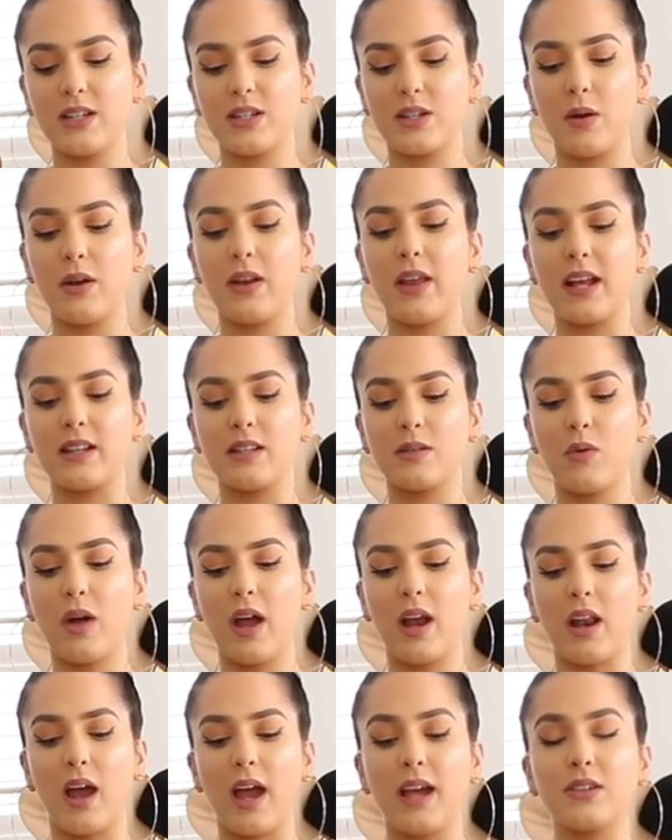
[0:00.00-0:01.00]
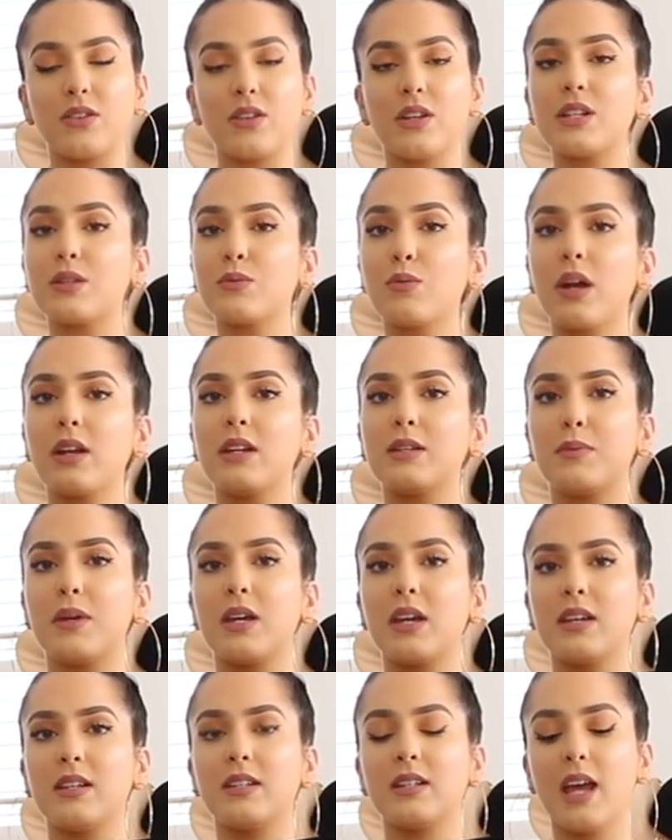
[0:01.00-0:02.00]
So that's why I liked this one, is
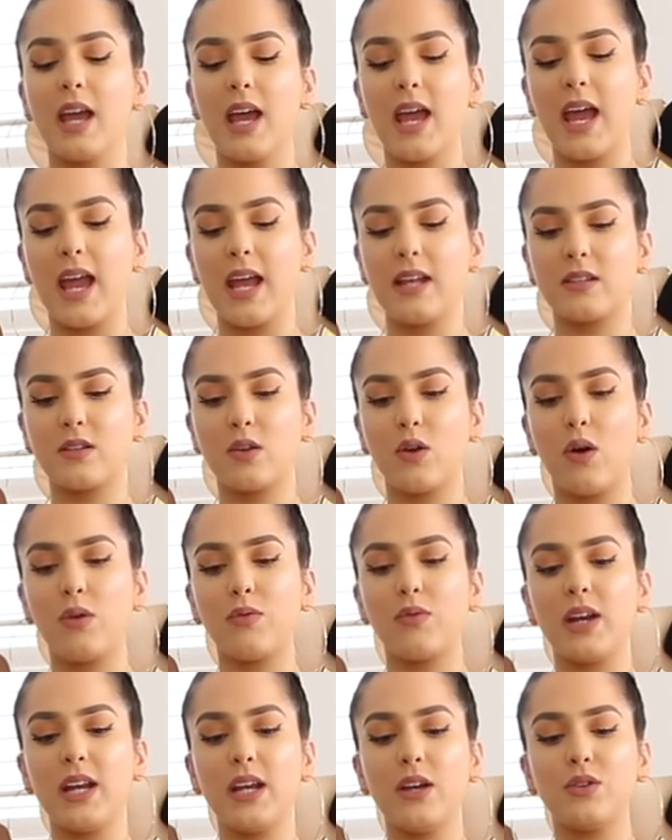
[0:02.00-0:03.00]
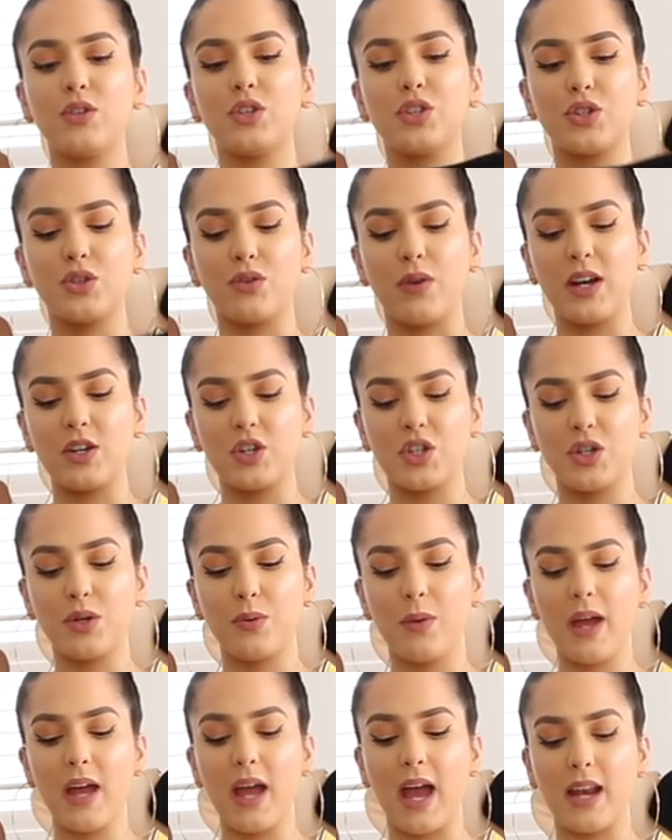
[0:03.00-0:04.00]
because it's got a really good stretch
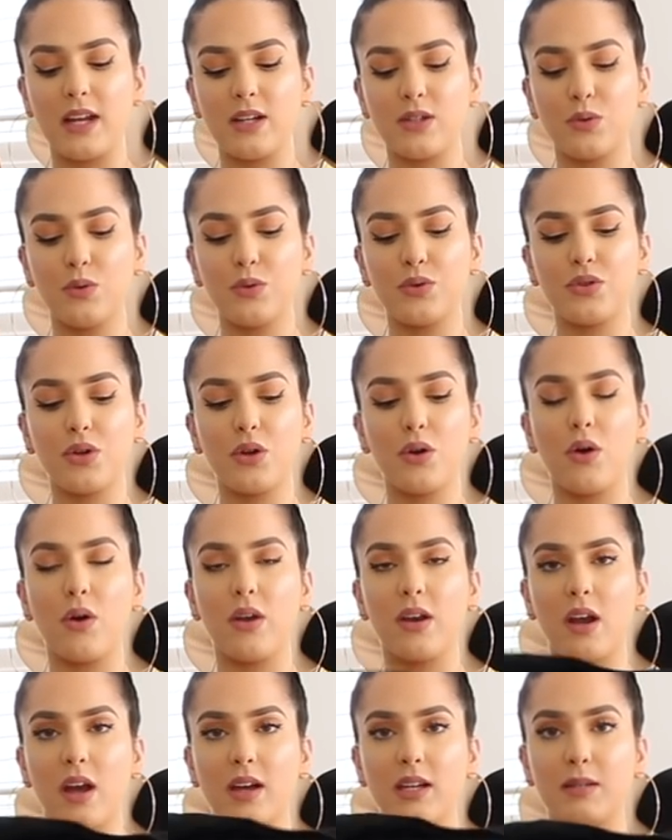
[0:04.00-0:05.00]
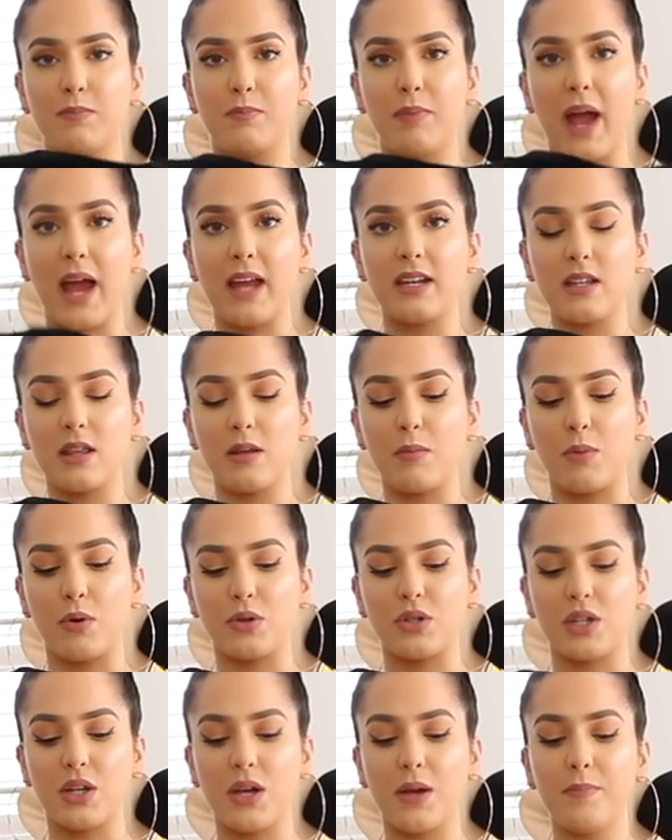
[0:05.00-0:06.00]
to it, and it's also got a nice band at the
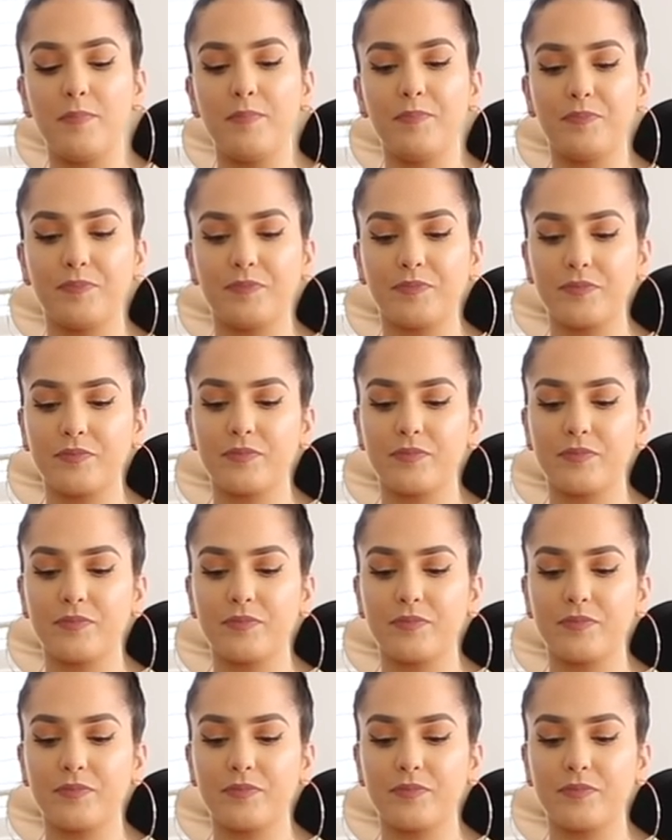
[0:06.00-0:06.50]
bottom,